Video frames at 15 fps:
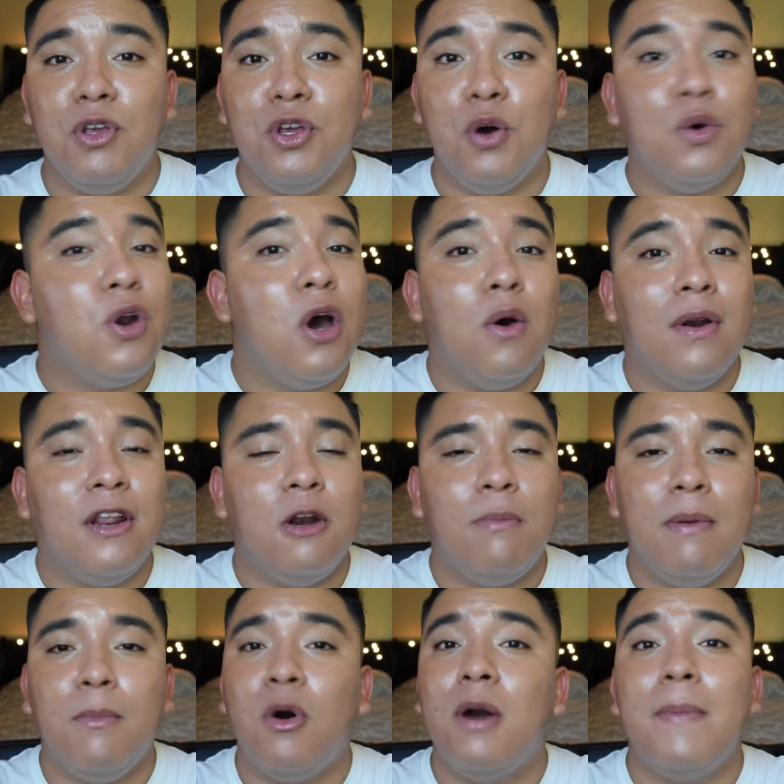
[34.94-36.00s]
you'll know a little
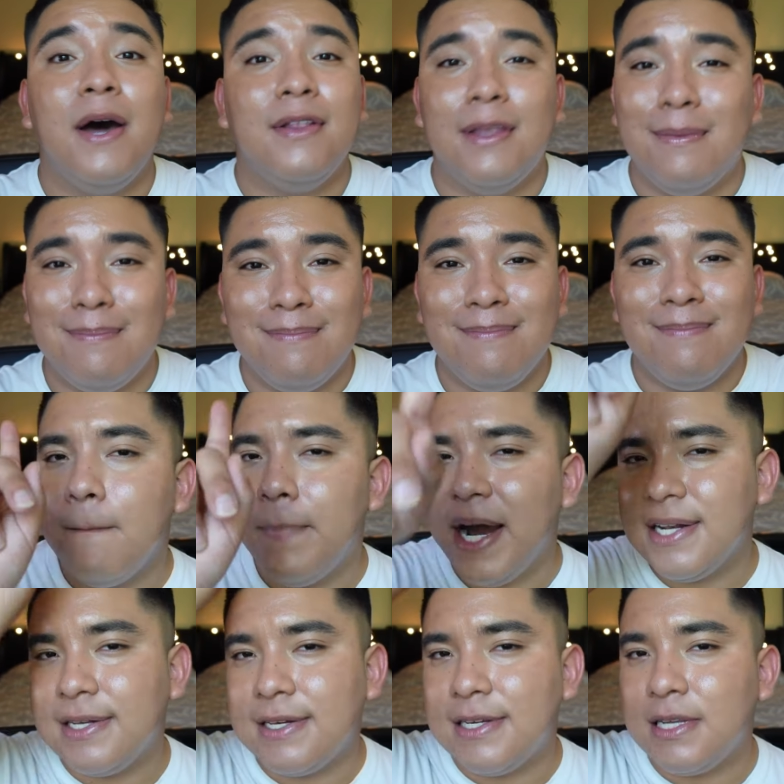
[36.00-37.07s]
bit more about them.
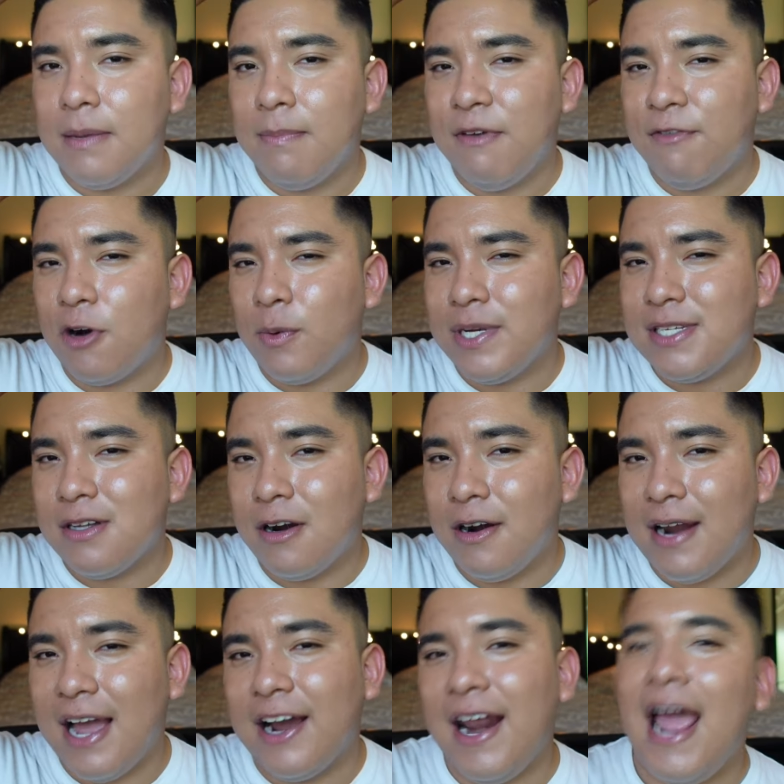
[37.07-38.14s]
But before we start,
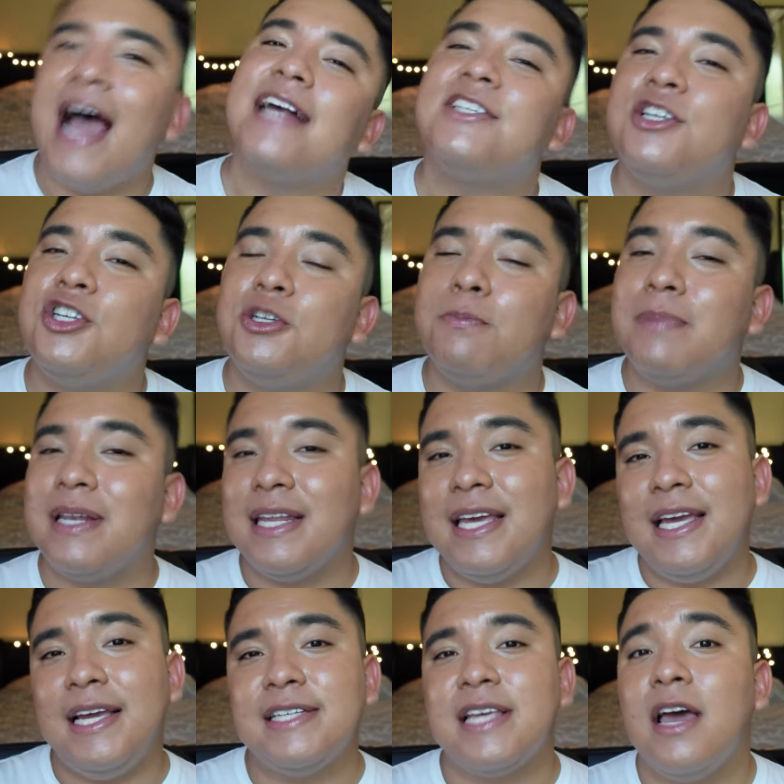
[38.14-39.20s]
I'm going to ask you to
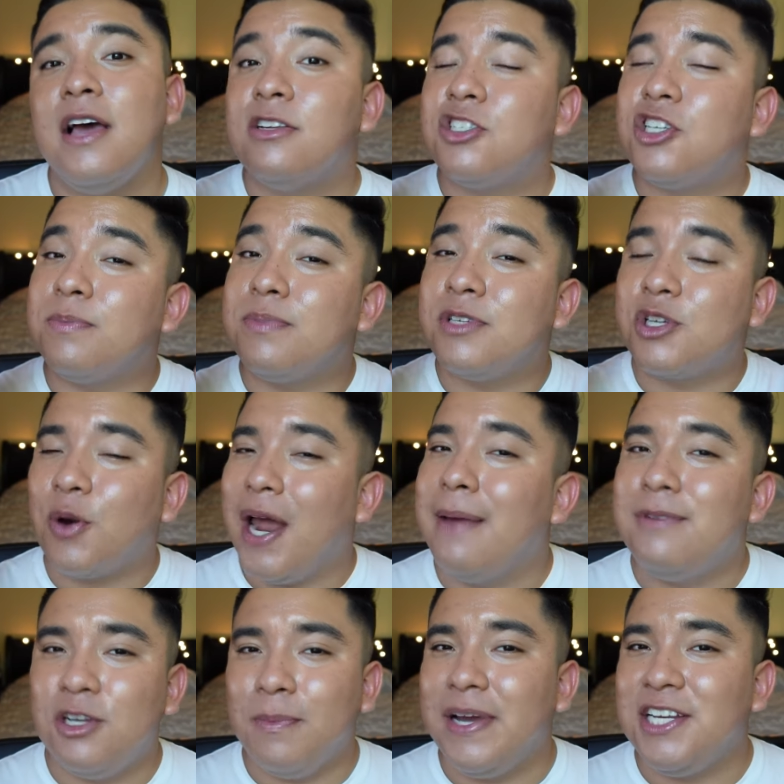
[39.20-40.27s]
please
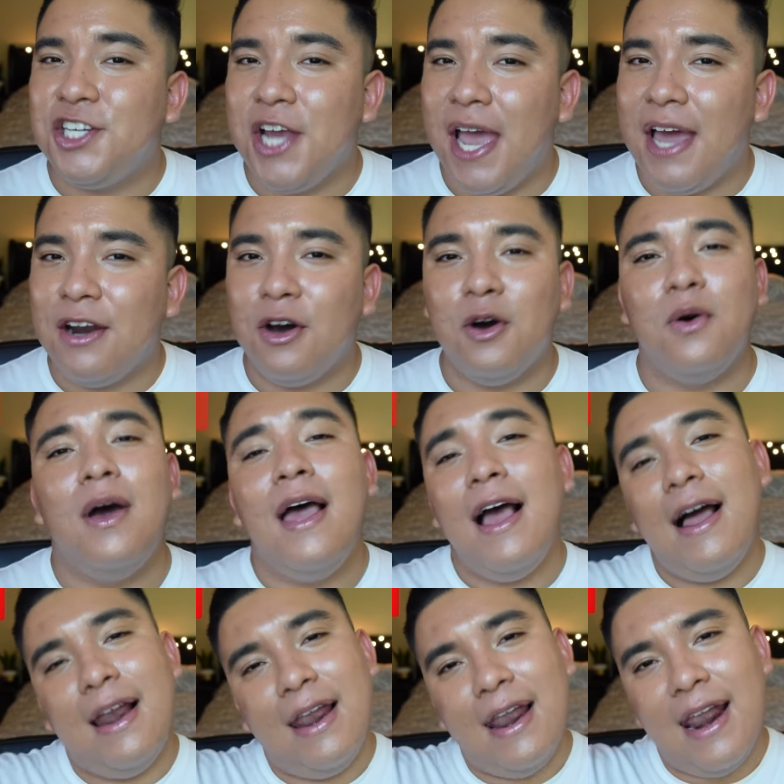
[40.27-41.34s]
subscribe to my channel,
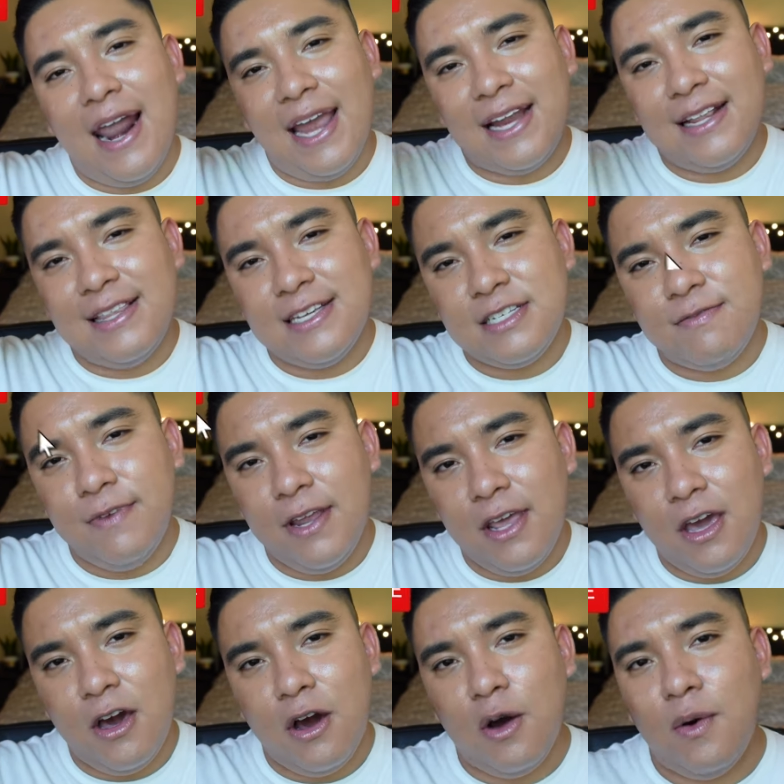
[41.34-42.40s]
like this
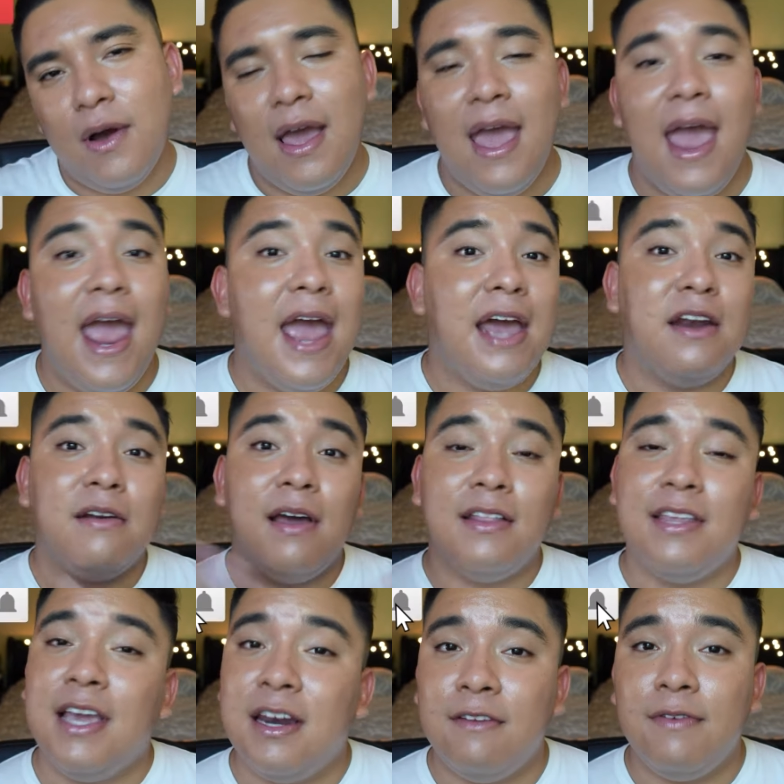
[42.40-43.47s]
video, and at
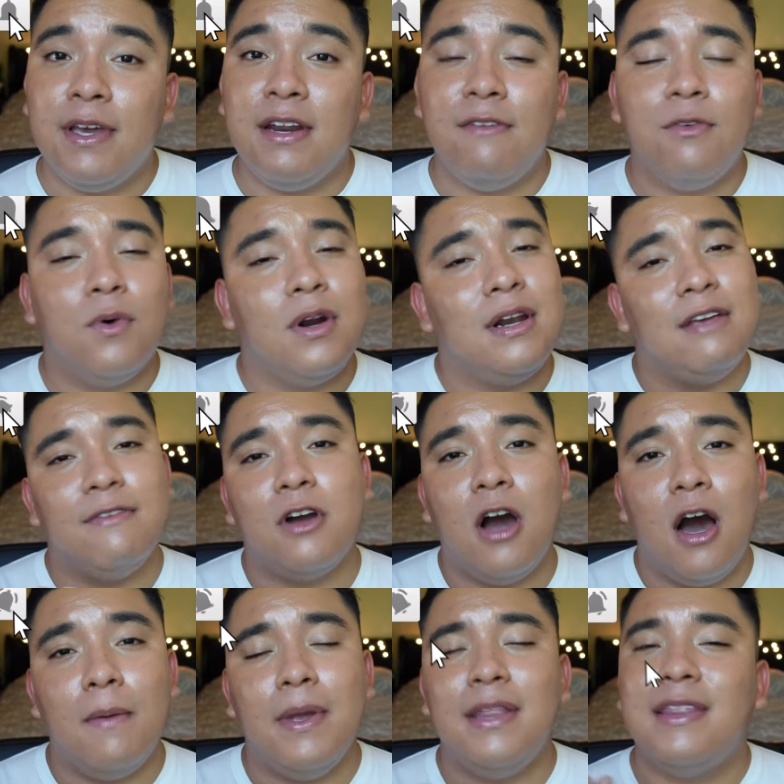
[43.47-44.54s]
the end of it, if you want to leave a
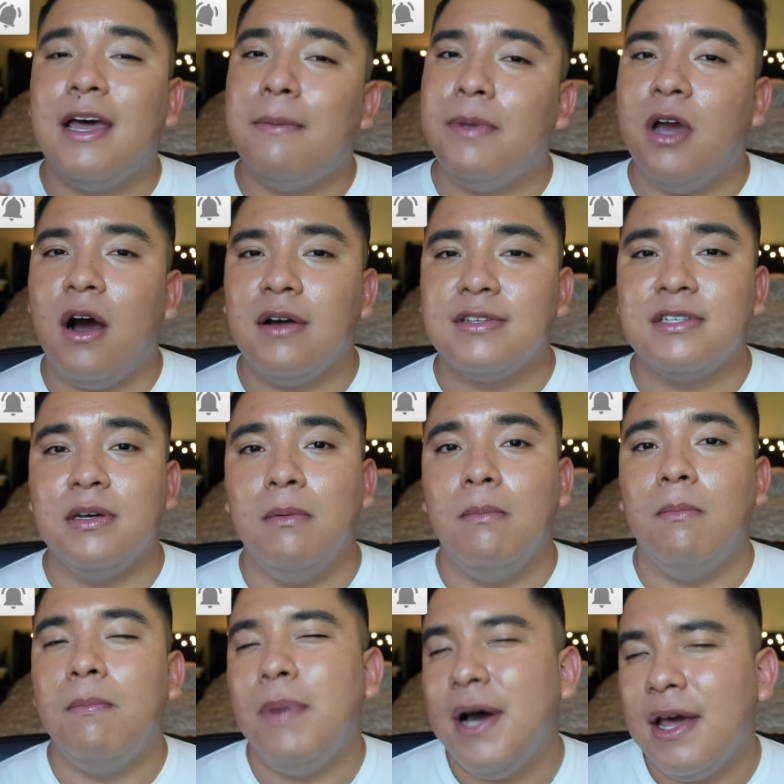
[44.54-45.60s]
comment, that'd be awesome.
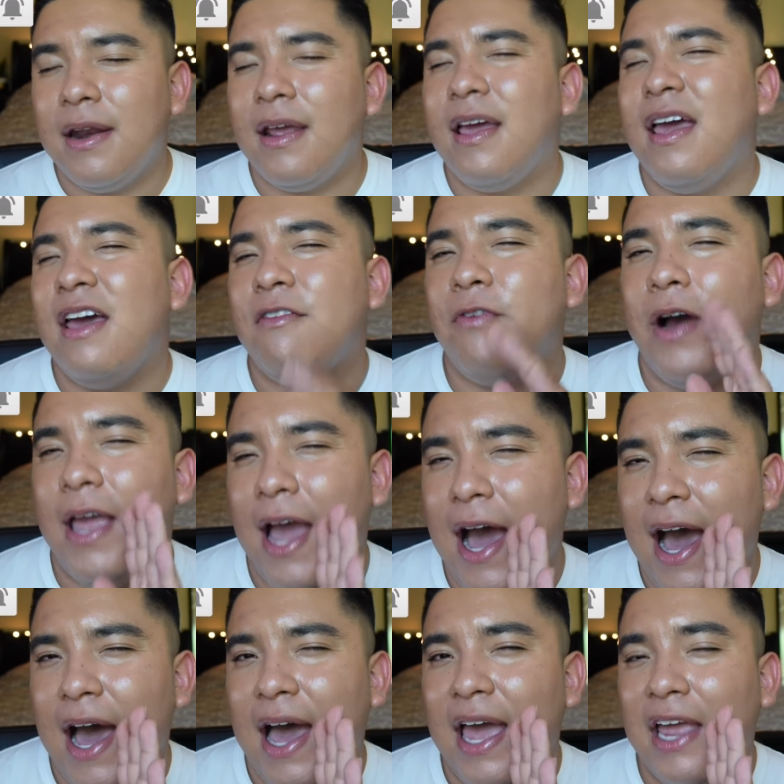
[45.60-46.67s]
But F Y
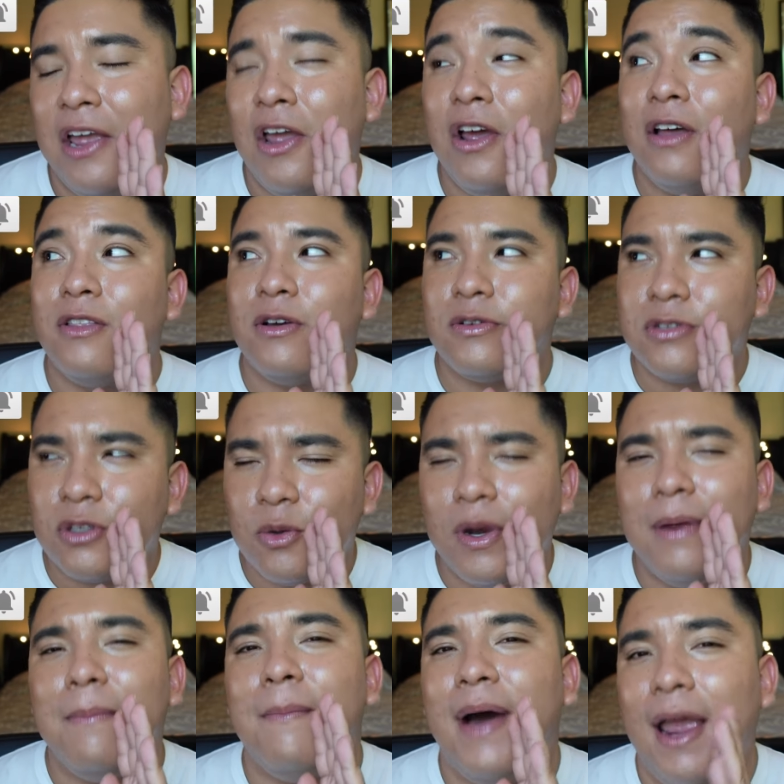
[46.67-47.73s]
I, those
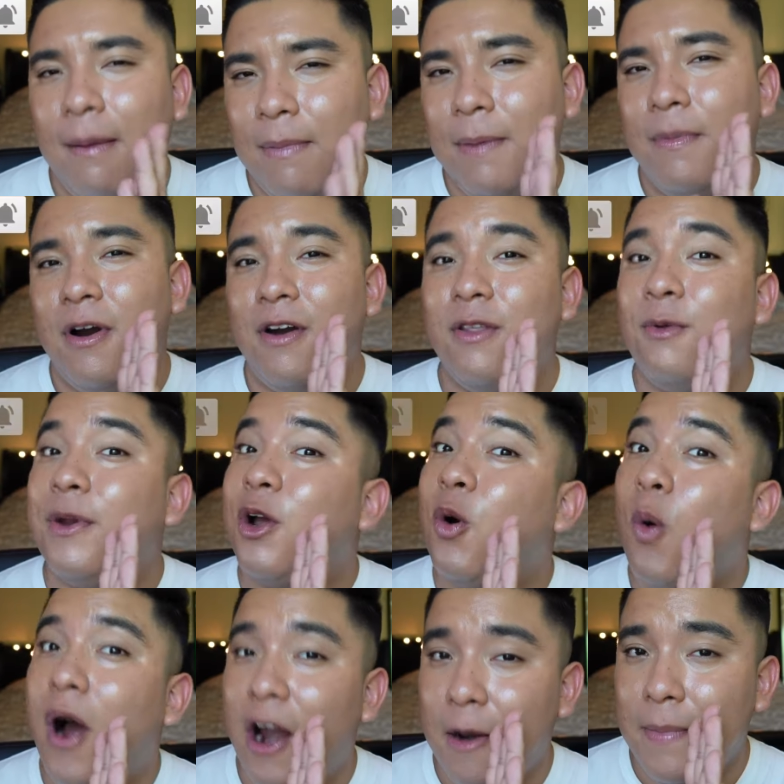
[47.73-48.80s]
three might be part of the
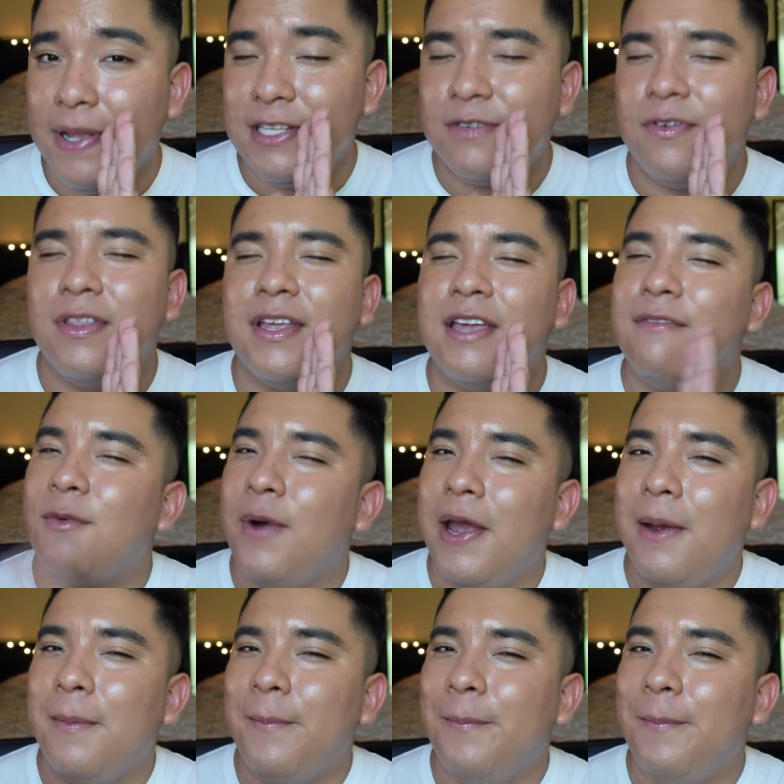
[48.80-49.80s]
requirements for the giveaway.